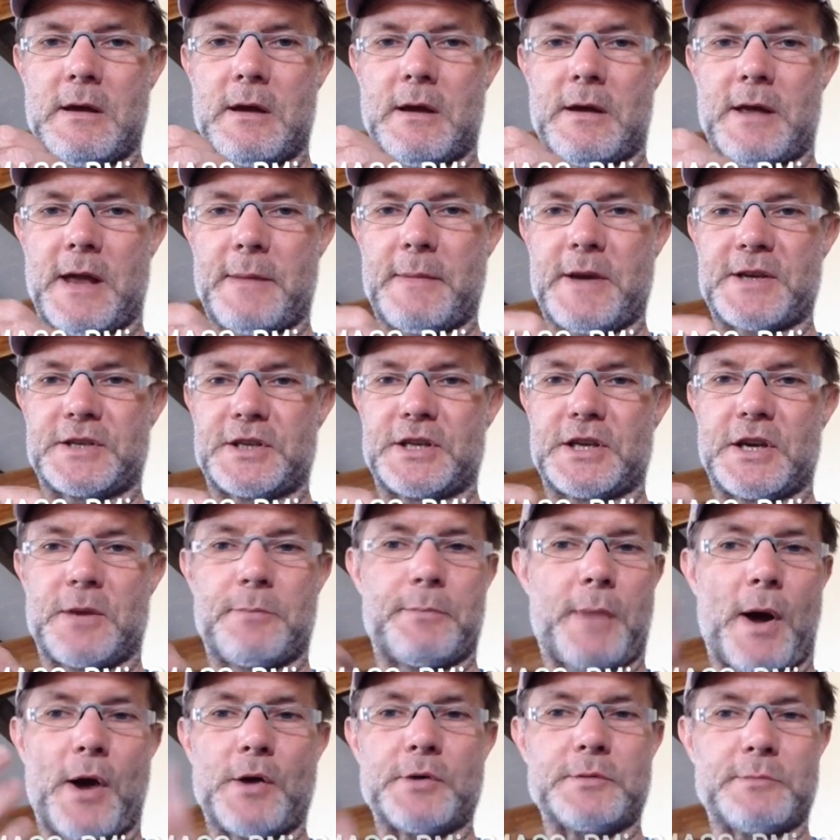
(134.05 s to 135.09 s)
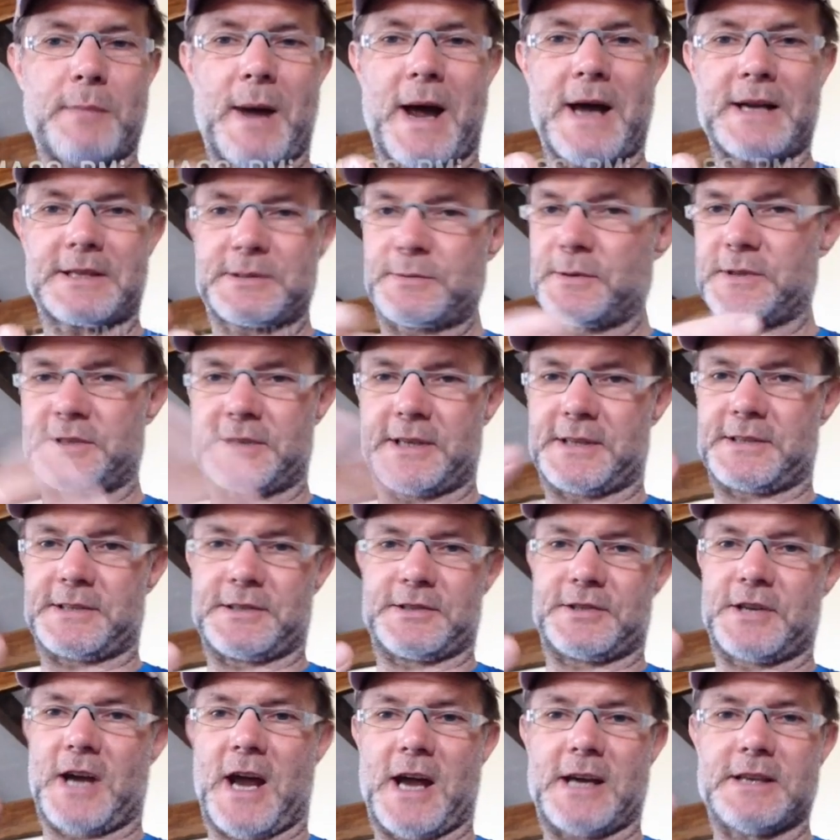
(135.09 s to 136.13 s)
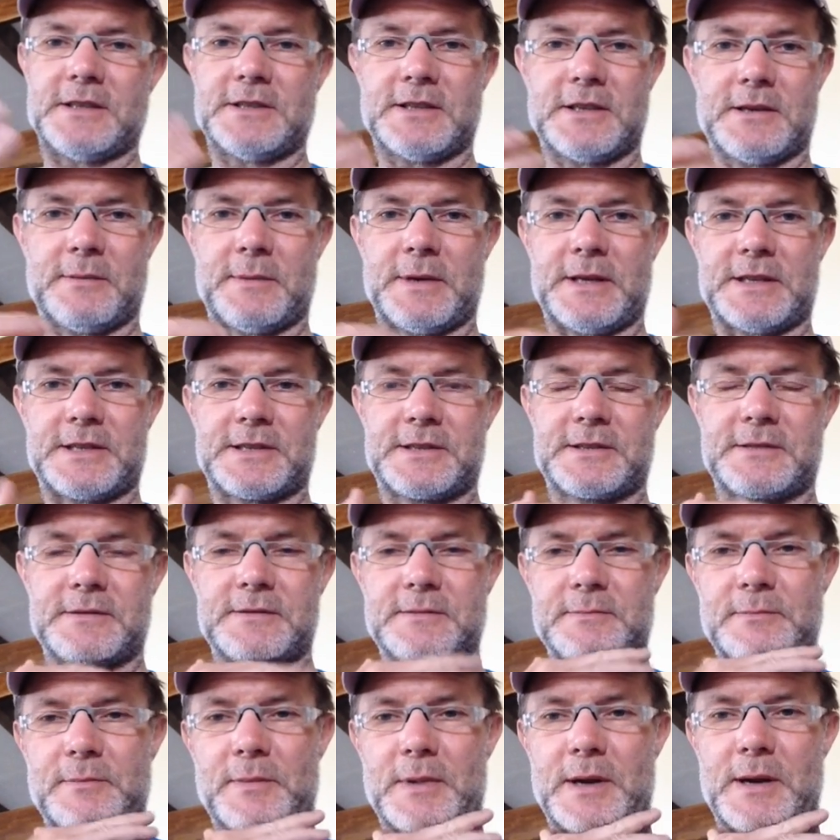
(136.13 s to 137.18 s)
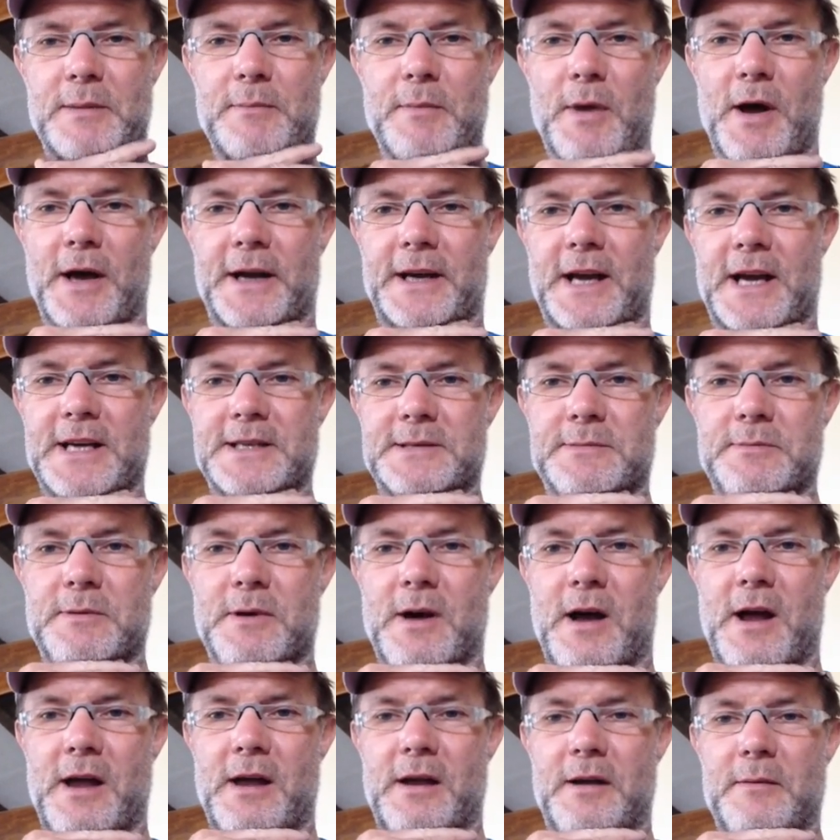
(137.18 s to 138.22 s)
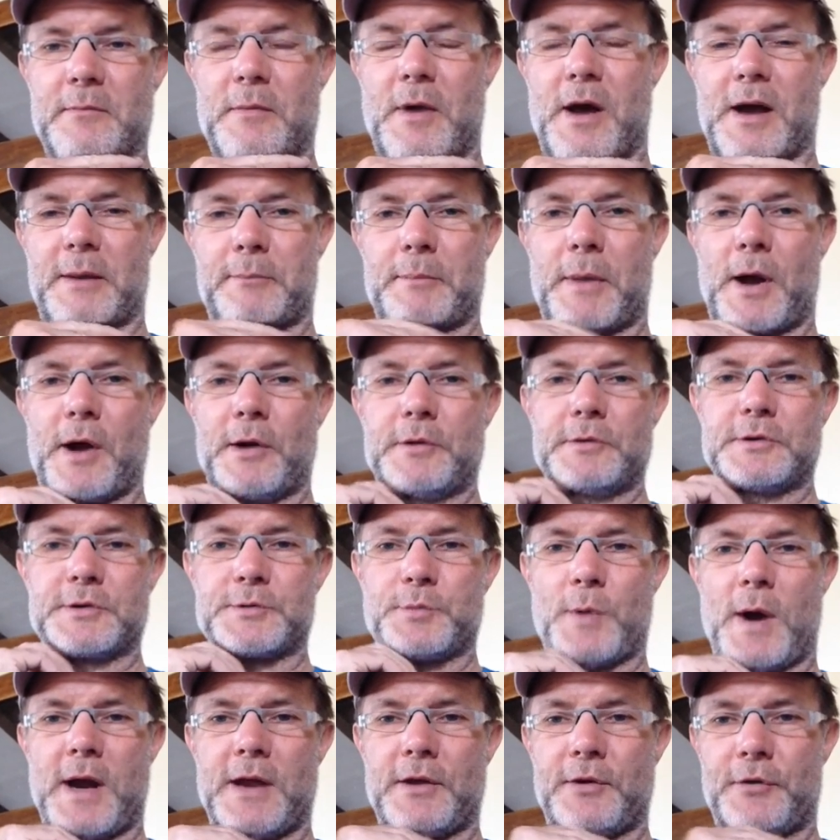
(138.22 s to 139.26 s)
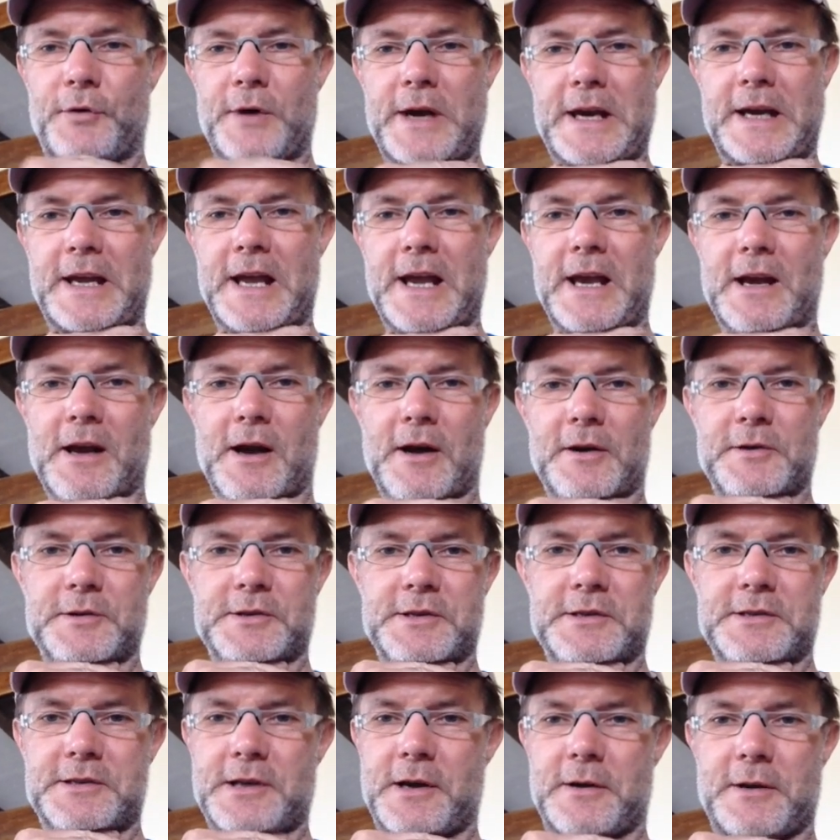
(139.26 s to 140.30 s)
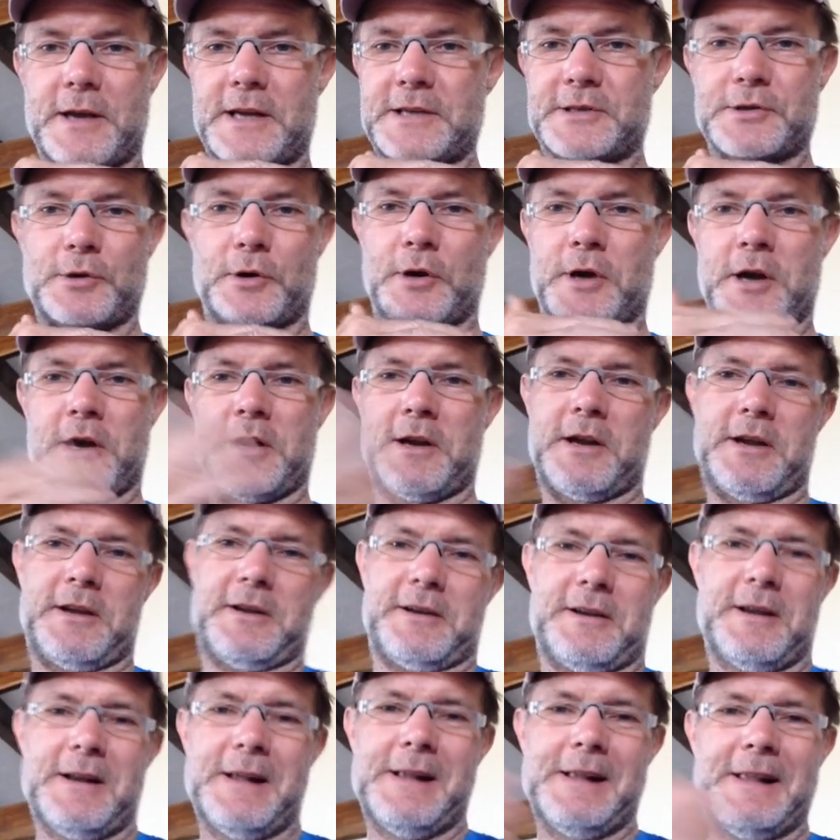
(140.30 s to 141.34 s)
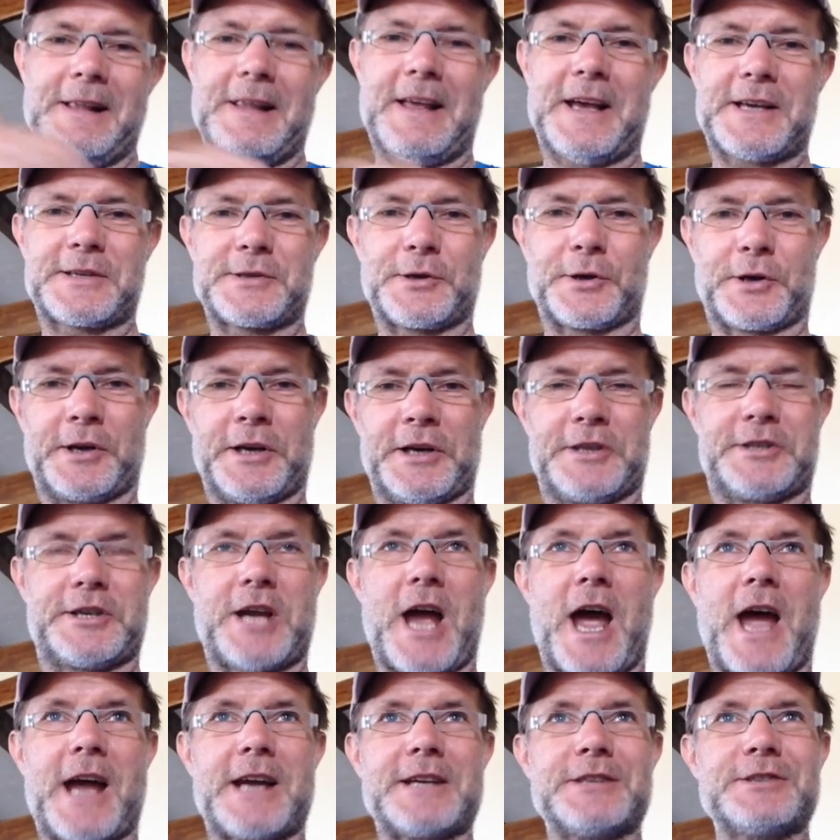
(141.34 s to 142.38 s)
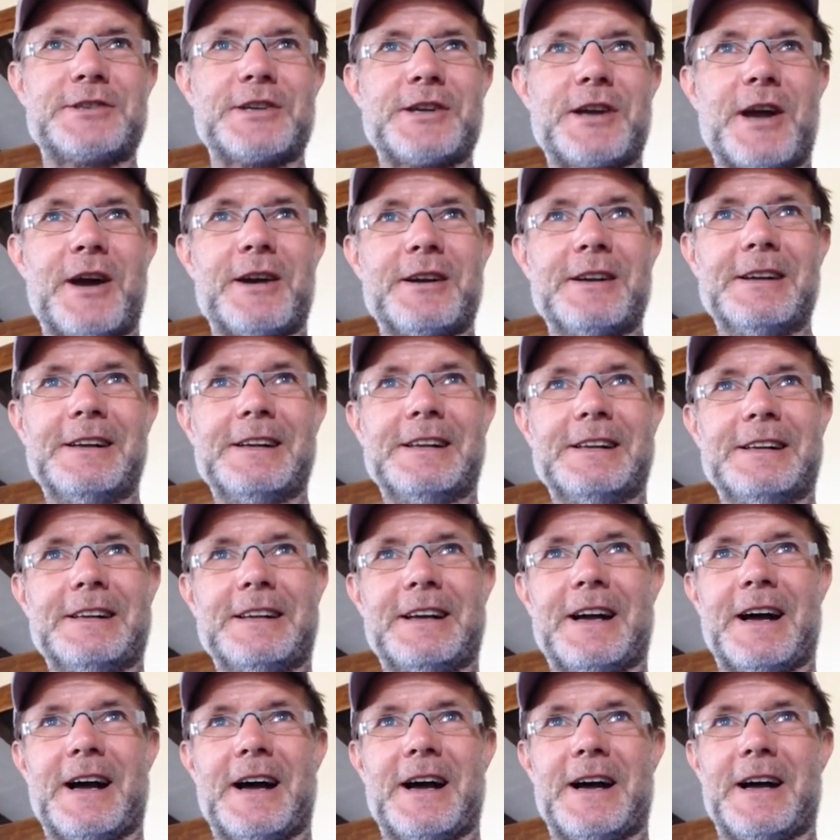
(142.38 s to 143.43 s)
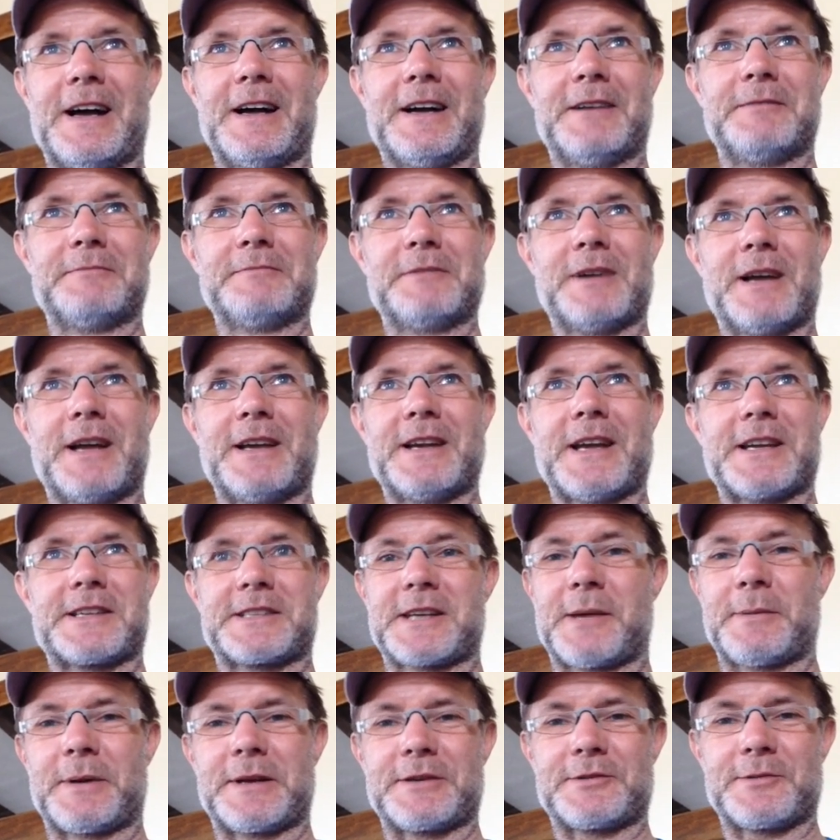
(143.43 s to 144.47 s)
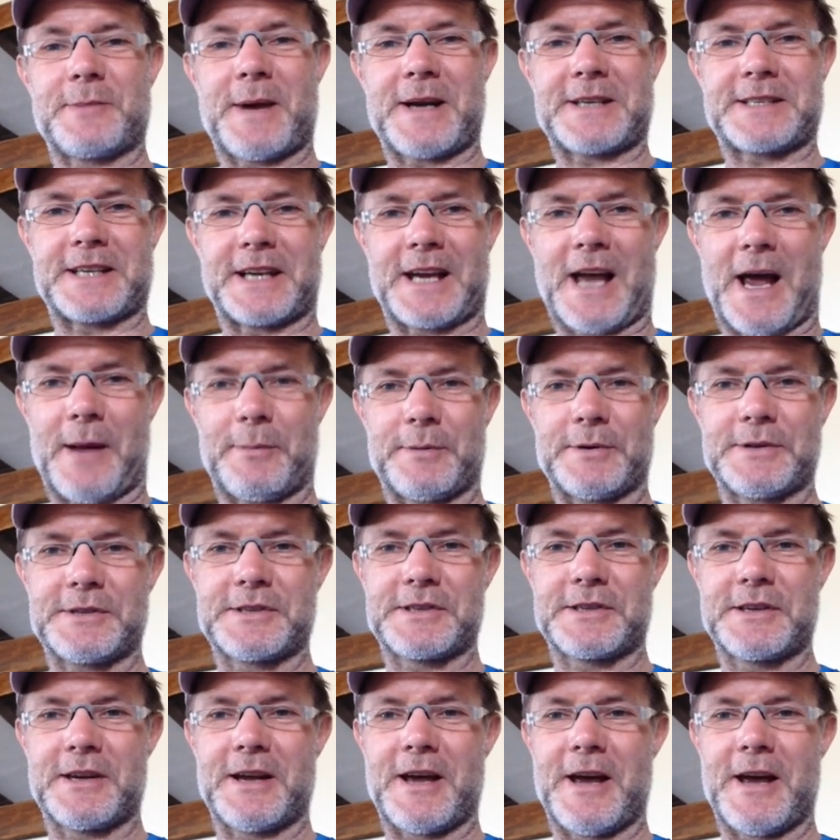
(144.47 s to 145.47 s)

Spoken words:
they measure your bone mass, which doesn't change. I mean, in my case, my bones weigh 3 kilos, so that's not that's not going to change, unless something dramatic happens.